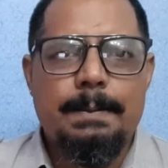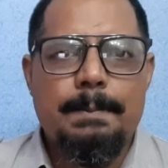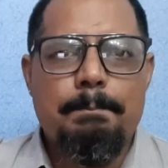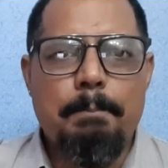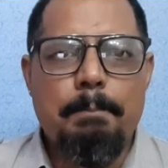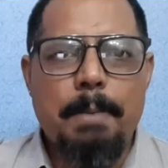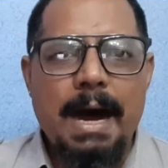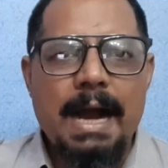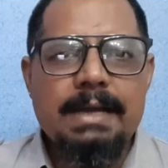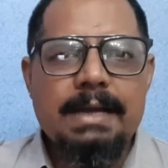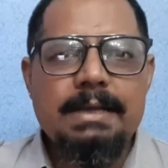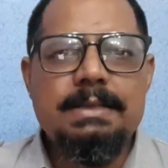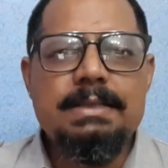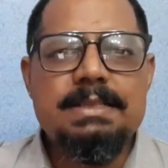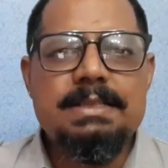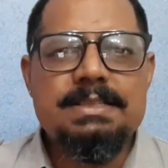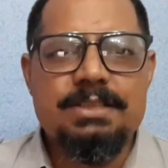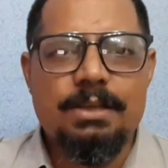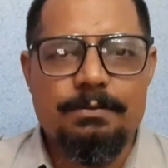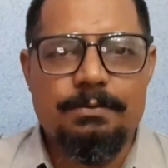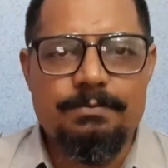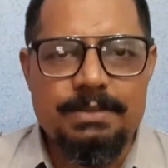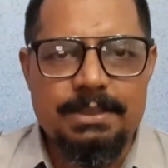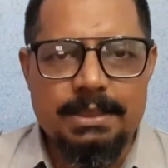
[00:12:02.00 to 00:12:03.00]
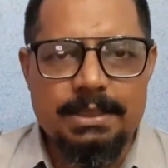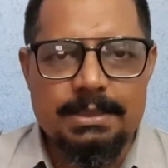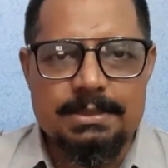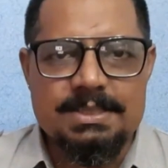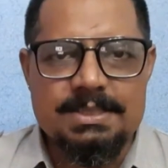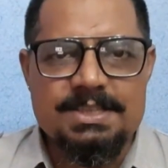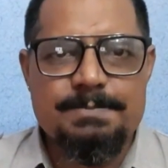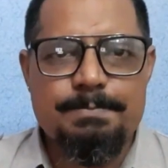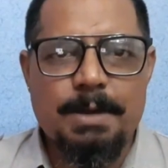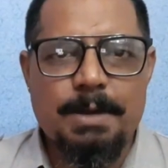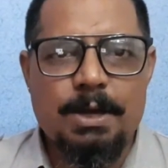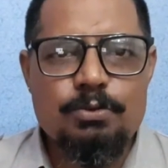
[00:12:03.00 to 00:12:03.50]
partners of the
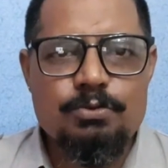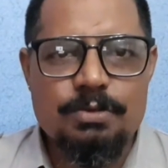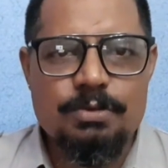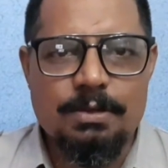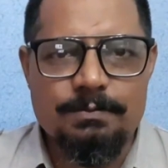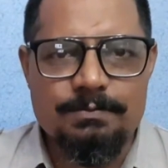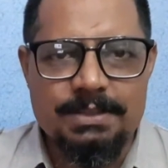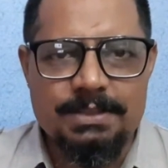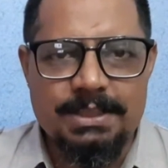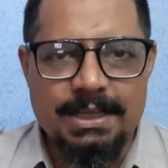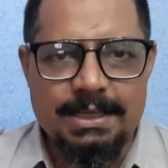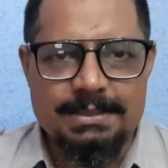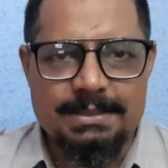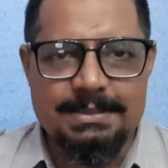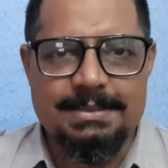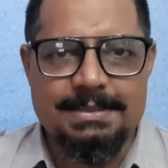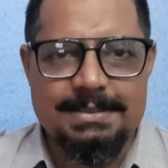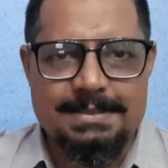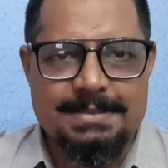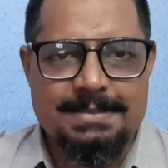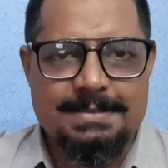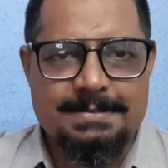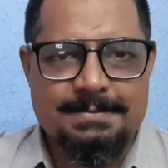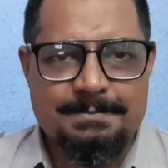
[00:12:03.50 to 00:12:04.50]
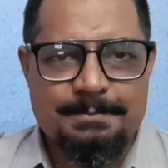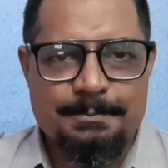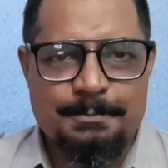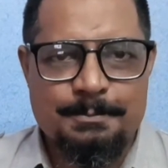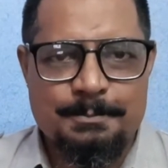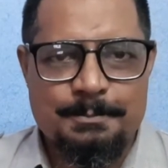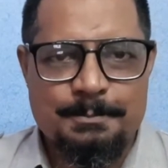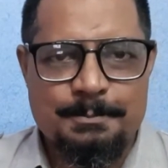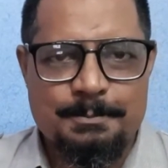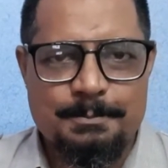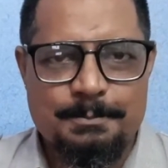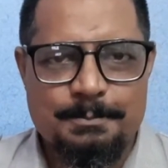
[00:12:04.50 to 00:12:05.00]
others, spouse of the others.
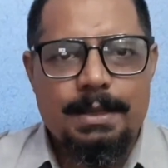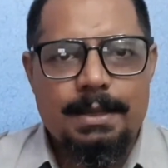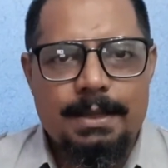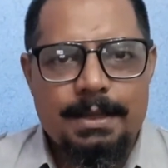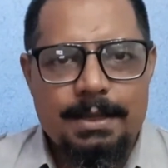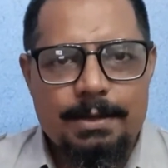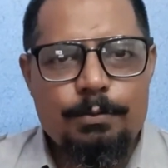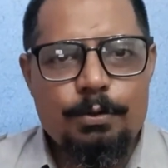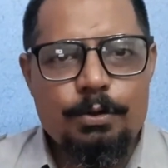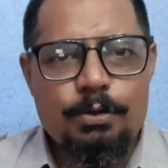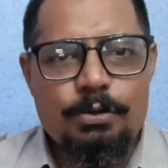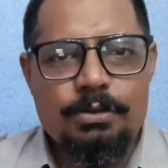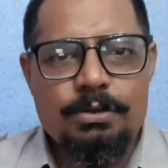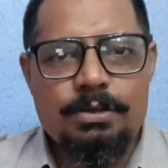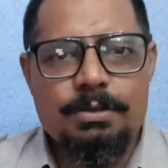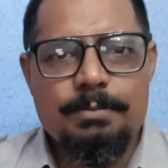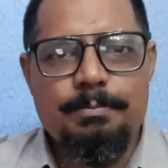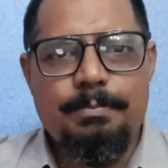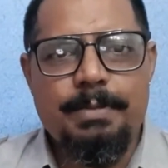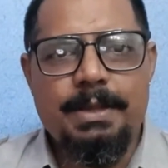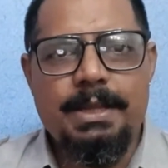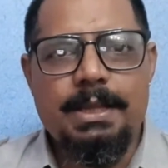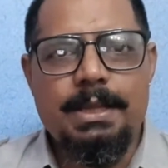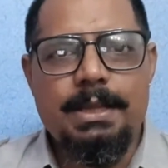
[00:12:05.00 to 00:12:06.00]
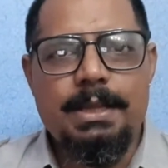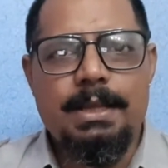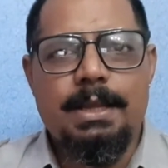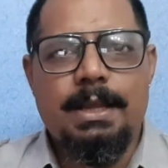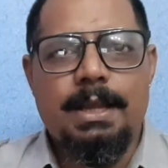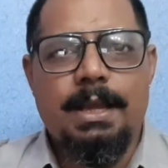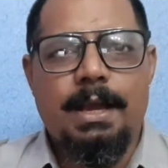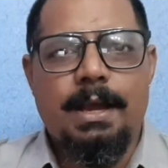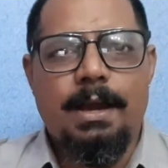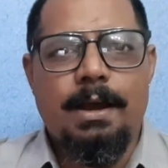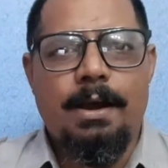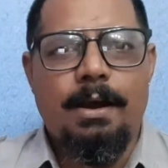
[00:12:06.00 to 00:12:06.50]
He would be
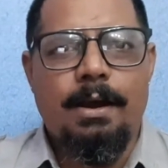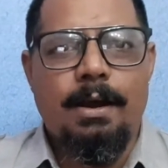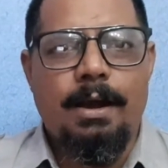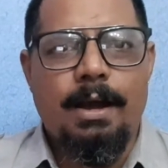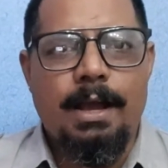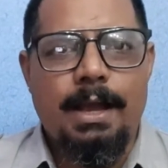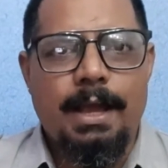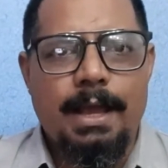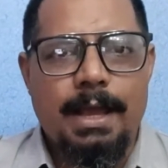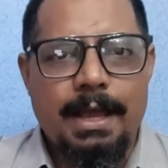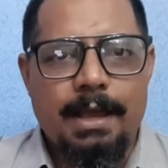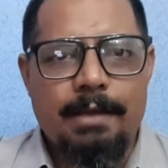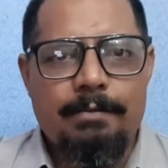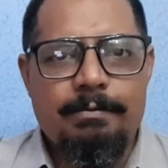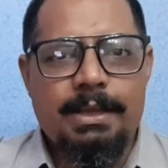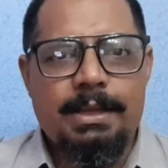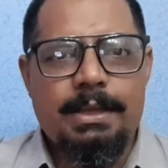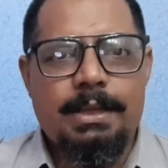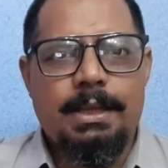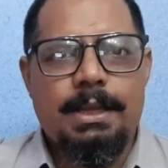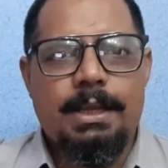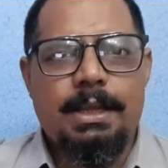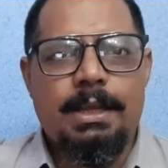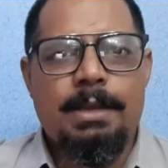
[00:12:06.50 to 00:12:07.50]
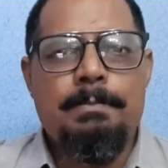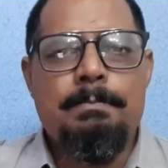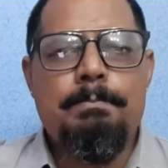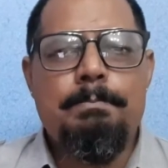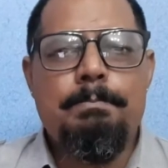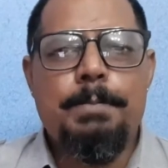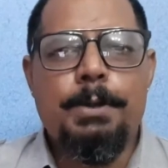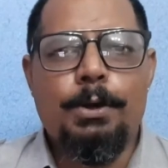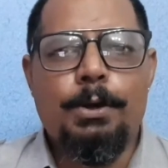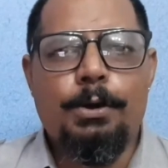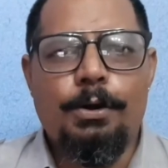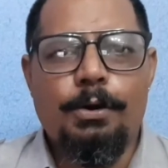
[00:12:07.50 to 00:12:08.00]
having
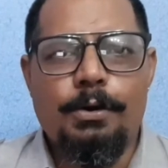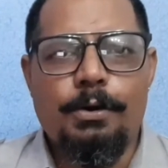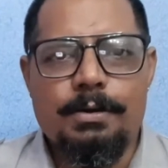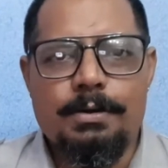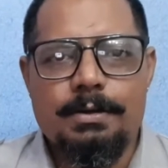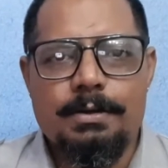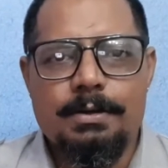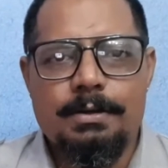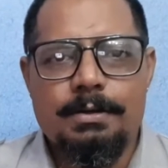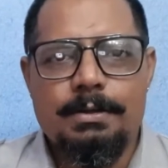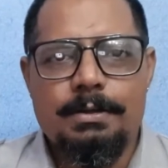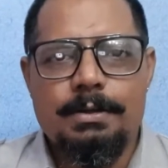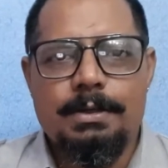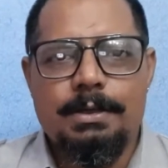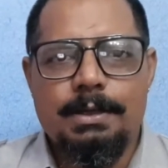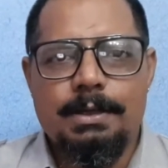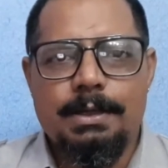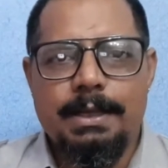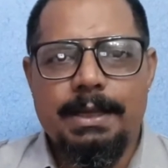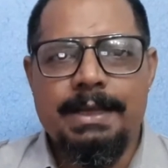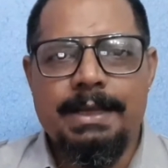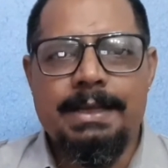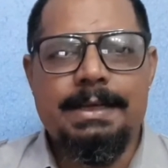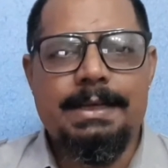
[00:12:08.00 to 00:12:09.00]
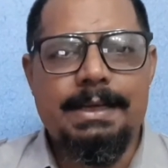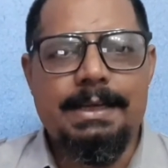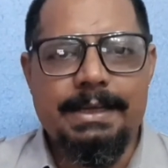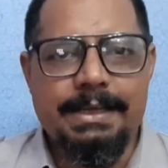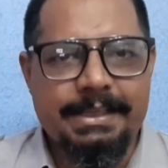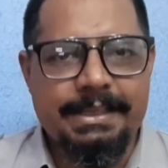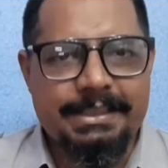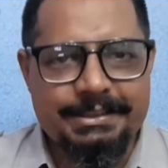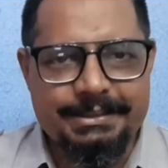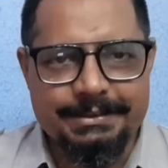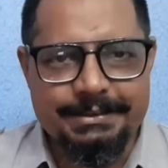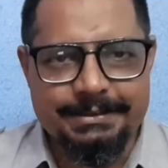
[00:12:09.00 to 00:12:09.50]
impure
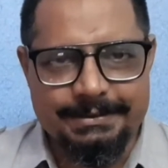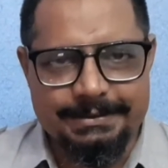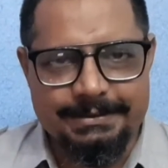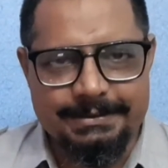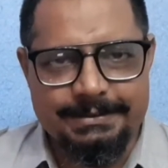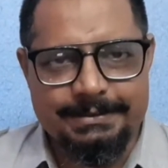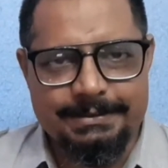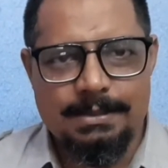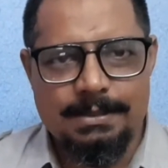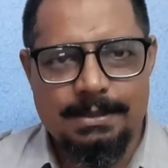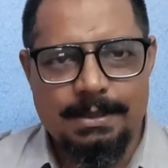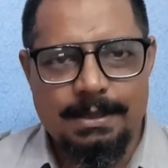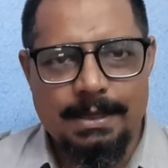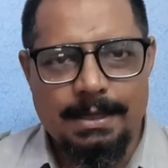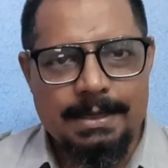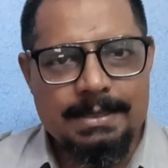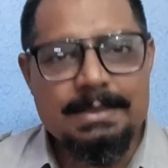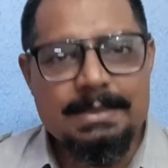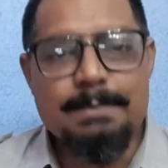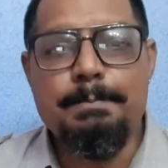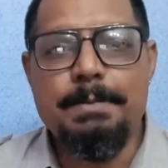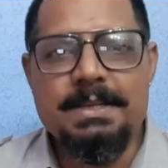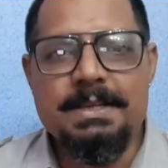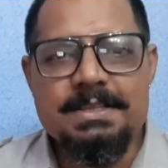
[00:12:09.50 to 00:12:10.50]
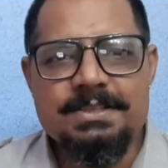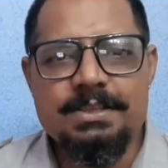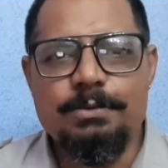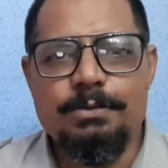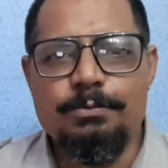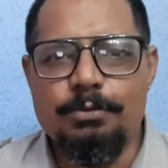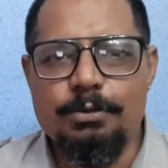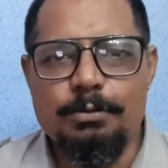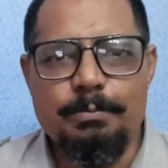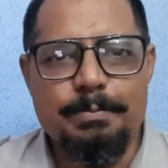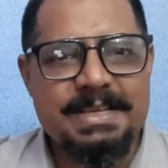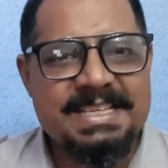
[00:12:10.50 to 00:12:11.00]
inclinations and the person
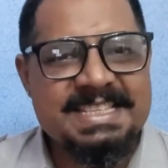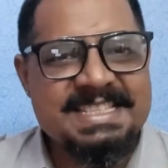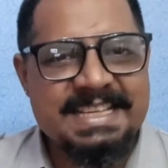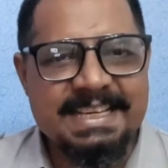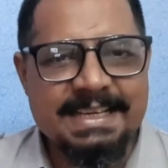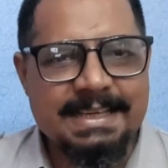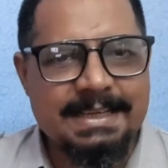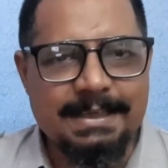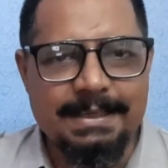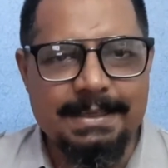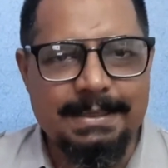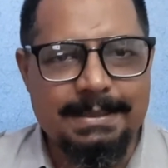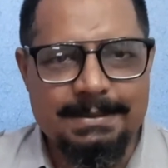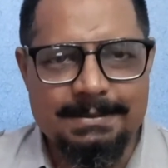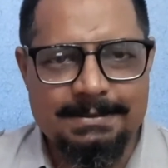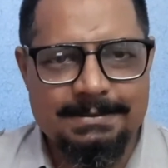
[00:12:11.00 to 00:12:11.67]
would be sickly.